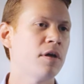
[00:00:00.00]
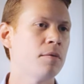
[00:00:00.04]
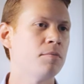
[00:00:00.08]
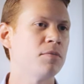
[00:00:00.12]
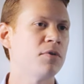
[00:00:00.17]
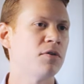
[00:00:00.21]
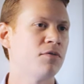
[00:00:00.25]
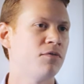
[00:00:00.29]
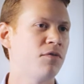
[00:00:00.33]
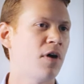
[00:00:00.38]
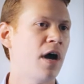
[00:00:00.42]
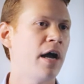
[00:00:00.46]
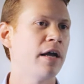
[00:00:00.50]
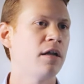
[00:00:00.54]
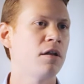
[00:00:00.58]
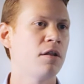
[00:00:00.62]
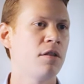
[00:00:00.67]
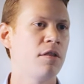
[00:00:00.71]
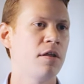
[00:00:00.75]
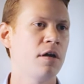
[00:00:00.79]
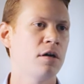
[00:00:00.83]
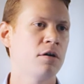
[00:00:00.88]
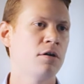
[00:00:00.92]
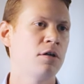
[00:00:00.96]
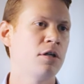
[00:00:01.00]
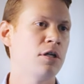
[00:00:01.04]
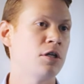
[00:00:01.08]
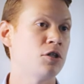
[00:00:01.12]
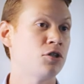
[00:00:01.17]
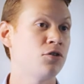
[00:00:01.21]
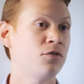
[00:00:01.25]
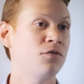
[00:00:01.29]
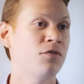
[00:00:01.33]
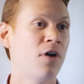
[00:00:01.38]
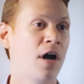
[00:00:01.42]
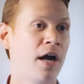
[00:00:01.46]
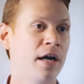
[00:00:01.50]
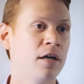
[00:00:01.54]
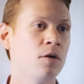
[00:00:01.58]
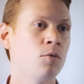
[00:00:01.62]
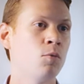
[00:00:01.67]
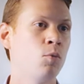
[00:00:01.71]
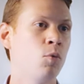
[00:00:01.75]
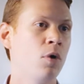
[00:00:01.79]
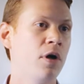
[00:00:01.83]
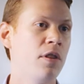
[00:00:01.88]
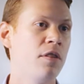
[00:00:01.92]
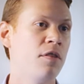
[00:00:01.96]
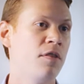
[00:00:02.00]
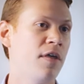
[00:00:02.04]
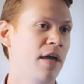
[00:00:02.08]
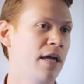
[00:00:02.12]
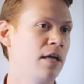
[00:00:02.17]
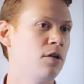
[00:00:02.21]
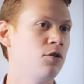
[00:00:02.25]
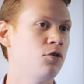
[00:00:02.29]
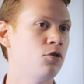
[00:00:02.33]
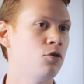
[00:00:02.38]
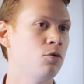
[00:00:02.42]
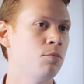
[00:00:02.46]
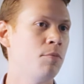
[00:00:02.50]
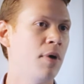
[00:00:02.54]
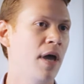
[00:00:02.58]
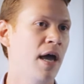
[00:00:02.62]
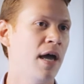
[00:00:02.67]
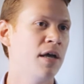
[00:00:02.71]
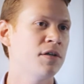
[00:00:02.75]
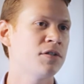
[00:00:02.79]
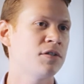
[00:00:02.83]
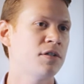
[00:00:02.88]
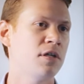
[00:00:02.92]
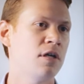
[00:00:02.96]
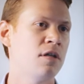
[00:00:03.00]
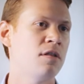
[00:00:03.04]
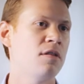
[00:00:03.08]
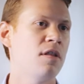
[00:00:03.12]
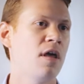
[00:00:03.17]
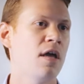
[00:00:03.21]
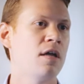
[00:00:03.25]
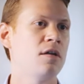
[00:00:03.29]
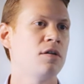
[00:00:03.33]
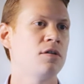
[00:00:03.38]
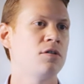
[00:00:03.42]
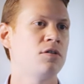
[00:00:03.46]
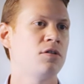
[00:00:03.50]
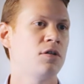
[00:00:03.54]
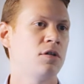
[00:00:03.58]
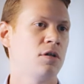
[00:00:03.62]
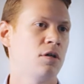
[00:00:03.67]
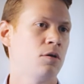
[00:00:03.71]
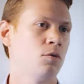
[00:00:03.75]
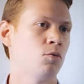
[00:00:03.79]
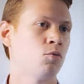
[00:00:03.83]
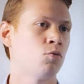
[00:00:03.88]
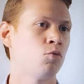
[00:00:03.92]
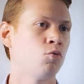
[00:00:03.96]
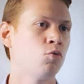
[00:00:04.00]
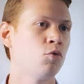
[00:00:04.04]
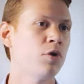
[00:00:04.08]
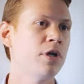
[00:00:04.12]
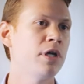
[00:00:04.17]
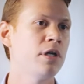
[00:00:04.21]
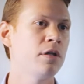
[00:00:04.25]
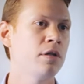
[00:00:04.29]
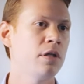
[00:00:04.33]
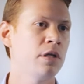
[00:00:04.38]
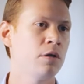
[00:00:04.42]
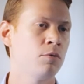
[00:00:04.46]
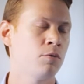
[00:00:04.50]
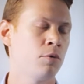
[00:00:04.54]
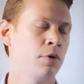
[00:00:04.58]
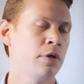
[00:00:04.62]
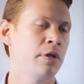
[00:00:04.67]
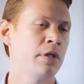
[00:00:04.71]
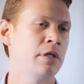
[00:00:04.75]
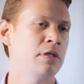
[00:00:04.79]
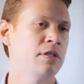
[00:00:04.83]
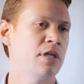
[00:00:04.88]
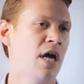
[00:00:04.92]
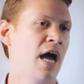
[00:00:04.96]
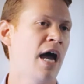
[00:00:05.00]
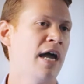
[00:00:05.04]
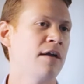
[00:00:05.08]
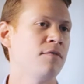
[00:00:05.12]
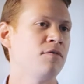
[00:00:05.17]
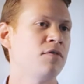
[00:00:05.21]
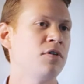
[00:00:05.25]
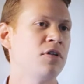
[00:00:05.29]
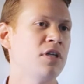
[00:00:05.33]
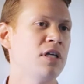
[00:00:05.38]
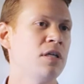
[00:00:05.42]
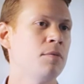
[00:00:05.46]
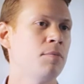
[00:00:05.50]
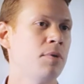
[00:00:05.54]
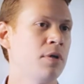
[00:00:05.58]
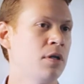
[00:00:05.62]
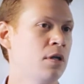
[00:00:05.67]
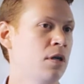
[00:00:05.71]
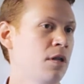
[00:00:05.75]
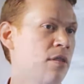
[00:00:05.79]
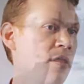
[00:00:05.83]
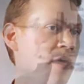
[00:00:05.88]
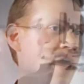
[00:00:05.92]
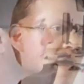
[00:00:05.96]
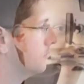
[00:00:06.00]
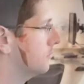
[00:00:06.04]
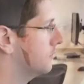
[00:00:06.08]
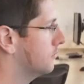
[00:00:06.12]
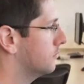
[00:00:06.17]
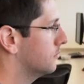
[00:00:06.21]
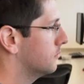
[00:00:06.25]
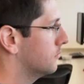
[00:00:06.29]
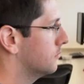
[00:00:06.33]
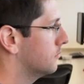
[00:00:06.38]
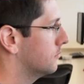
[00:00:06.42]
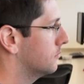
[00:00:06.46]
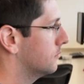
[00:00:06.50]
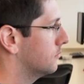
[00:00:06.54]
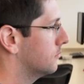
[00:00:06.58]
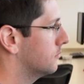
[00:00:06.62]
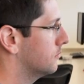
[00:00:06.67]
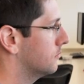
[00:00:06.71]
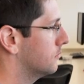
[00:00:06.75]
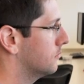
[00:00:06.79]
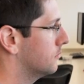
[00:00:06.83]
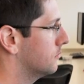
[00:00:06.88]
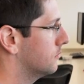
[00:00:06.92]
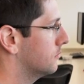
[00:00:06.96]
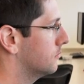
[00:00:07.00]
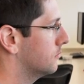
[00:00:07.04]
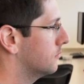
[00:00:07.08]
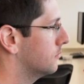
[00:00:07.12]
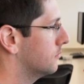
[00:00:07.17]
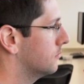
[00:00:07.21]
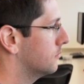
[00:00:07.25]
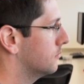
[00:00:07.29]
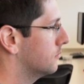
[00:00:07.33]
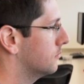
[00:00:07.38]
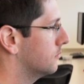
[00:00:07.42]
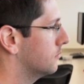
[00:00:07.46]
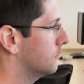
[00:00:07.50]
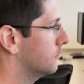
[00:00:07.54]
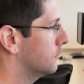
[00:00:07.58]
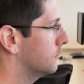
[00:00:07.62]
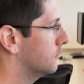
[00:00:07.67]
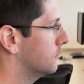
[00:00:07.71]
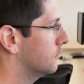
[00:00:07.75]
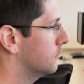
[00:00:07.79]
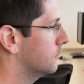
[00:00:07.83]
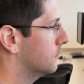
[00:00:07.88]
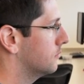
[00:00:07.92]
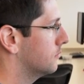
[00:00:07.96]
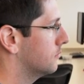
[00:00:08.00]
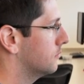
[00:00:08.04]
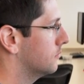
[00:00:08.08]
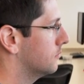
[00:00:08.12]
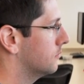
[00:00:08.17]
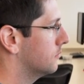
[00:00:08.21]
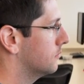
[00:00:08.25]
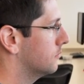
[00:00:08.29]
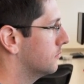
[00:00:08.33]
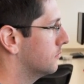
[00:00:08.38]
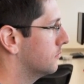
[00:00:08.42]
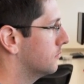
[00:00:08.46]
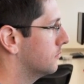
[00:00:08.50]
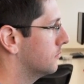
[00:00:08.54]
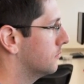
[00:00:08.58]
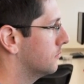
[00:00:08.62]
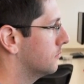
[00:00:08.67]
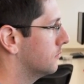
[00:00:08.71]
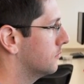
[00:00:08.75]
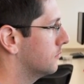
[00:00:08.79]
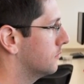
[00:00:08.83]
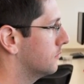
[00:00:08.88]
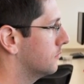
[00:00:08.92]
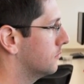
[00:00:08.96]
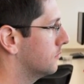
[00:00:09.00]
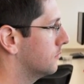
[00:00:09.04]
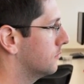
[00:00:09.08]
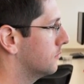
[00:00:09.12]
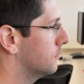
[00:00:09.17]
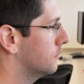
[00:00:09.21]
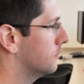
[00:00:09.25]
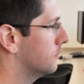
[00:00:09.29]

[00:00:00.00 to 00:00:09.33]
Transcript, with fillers: them to find their niche, find what they do best, and then to really, really dive deep into that. In my group, we have developers, we have